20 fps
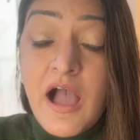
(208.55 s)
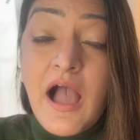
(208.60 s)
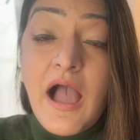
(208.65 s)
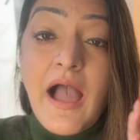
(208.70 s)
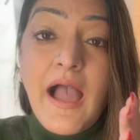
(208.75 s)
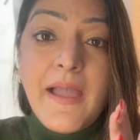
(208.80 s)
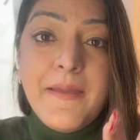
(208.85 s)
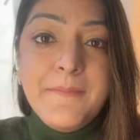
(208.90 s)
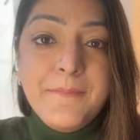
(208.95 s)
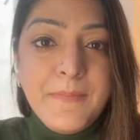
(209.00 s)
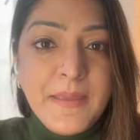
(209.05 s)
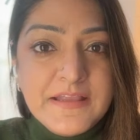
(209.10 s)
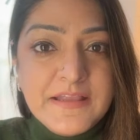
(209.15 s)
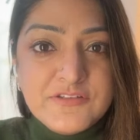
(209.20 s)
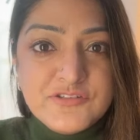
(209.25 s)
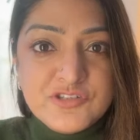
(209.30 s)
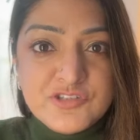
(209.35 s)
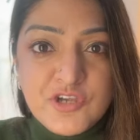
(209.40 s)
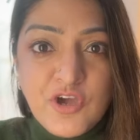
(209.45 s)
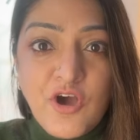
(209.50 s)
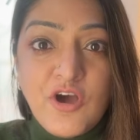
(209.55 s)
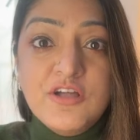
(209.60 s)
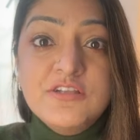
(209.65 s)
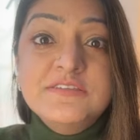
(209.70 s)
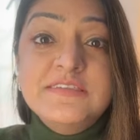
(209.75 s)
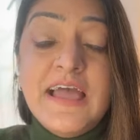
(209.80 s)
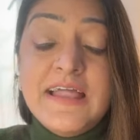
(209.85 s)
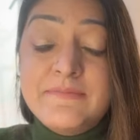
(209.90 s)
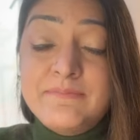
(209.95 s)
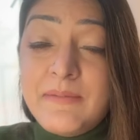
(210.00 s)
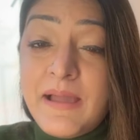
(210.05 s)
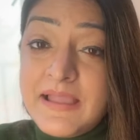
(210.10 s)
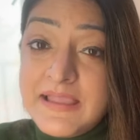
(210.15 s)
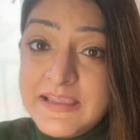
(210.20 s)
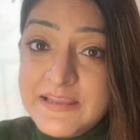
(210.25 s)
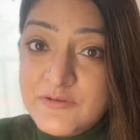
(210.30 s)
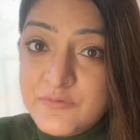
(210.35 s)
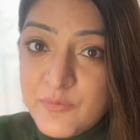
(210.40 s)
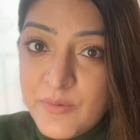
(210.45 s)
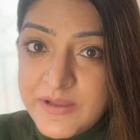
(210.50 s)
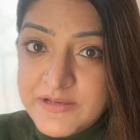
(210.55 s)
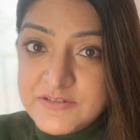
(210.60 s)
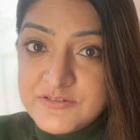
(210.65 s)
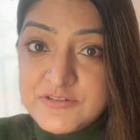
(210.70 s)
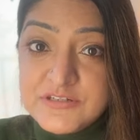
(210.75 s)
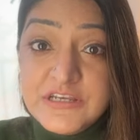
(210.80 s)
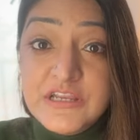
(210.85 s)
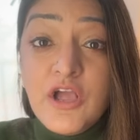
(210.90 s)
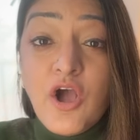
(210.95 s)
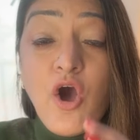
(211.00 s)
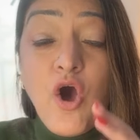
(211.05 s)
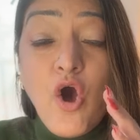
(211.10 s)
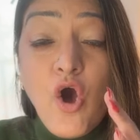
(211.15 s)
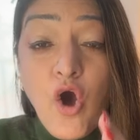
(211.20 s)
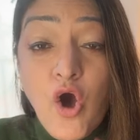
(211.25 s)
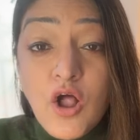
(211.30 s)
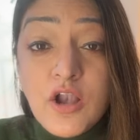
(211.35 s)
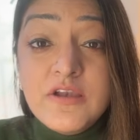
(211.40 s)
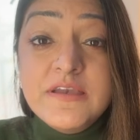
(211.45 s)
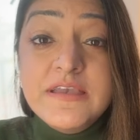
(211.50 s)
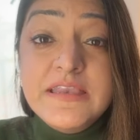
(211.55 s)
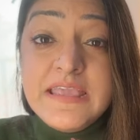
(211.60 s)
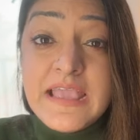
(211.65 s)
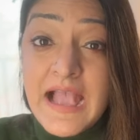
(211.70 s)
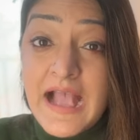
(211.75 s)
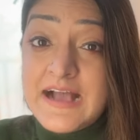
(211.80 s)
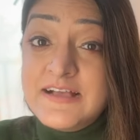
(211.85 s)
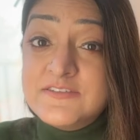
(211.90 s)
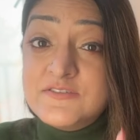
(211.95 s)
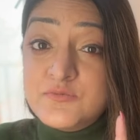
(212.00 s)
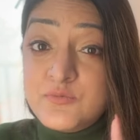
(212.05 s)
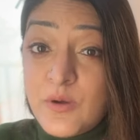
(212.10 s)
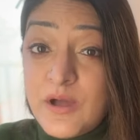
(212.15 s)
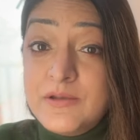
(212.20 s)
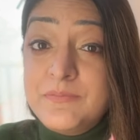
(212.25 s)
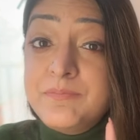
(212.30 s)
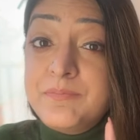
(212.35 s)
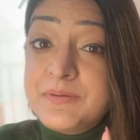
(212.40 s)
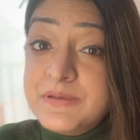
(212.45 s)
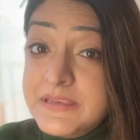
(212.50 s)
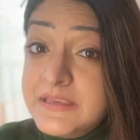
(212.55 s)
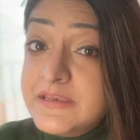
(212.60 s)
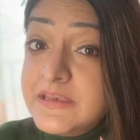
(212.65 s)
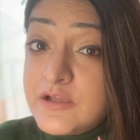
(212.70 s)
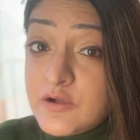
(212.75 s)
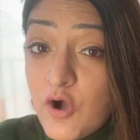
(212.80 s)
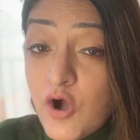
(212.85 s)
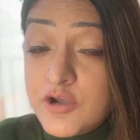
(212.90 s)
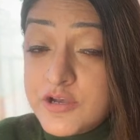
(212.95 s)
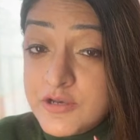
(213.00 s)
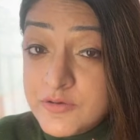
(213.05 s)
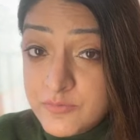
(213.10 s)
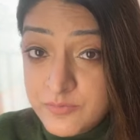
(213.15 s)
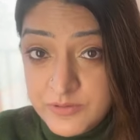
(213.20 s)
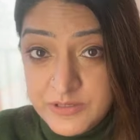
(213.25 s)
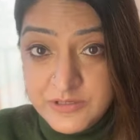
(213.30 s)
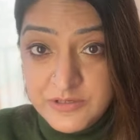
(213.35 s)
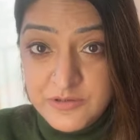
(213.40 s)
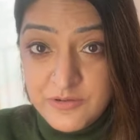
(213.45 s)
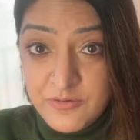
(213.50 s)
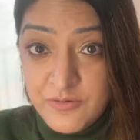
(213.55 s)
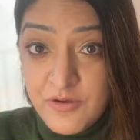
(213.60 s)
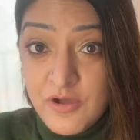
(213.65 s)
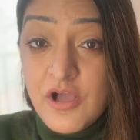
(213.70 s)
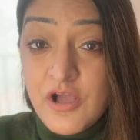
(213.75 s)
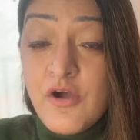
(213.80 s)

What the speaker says: I made sure that my inventory already has one pre-recorded video.